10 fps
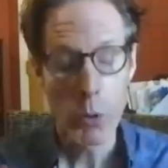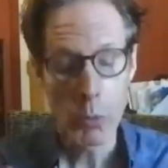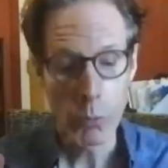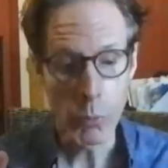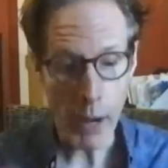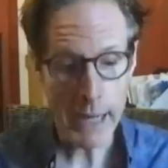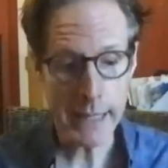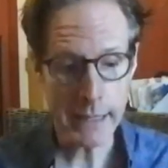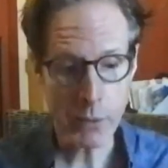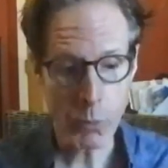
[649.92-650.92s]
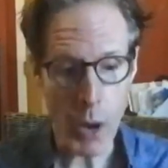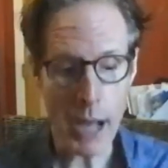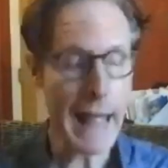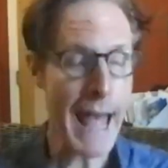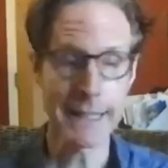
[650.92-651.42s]
writing
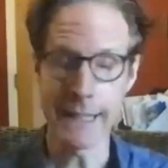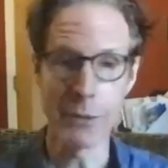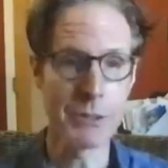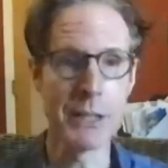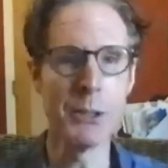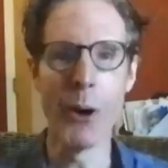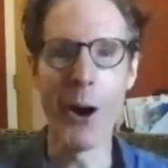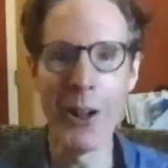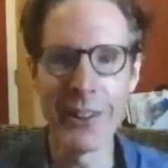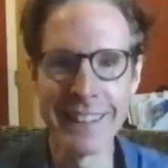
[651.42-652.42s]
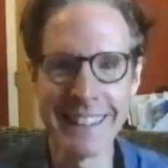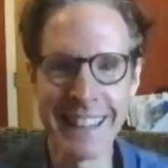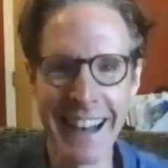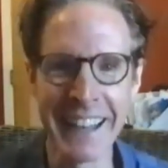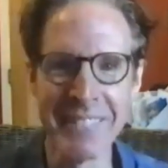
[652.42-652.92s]
while acting, which I do all the
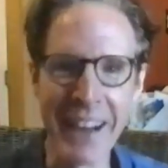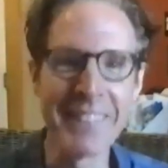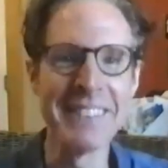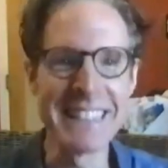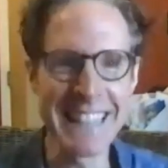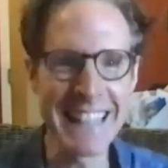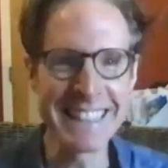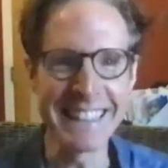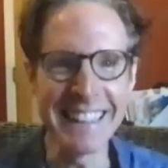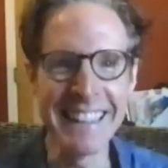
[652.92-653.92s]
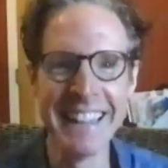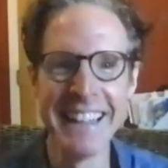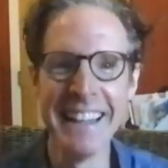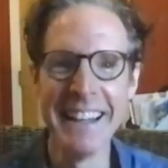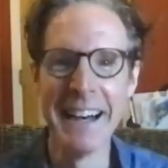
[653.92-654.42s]
time out of necessity,
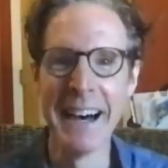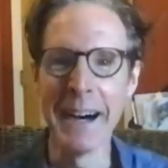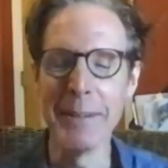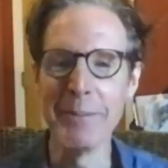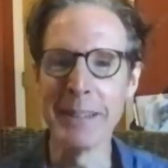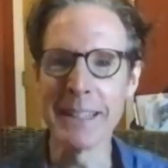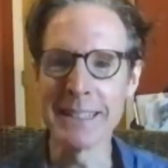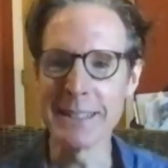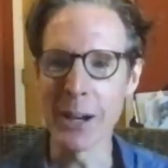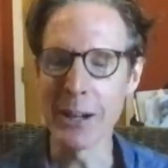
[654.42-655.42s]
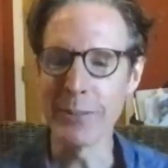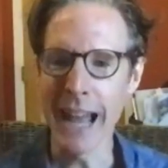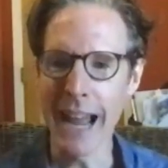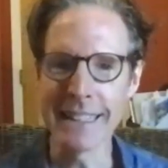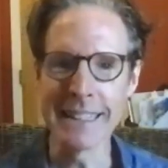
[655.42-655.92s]
because it's often
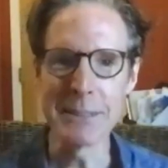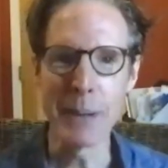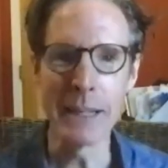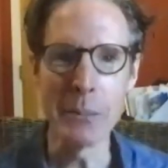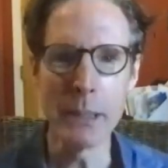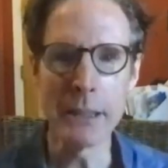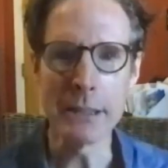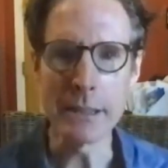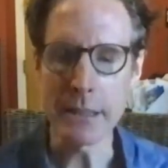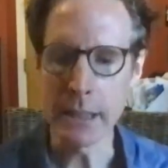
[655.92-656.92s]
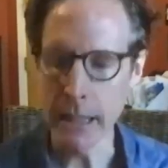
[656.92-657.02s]
acting that's paying the bills,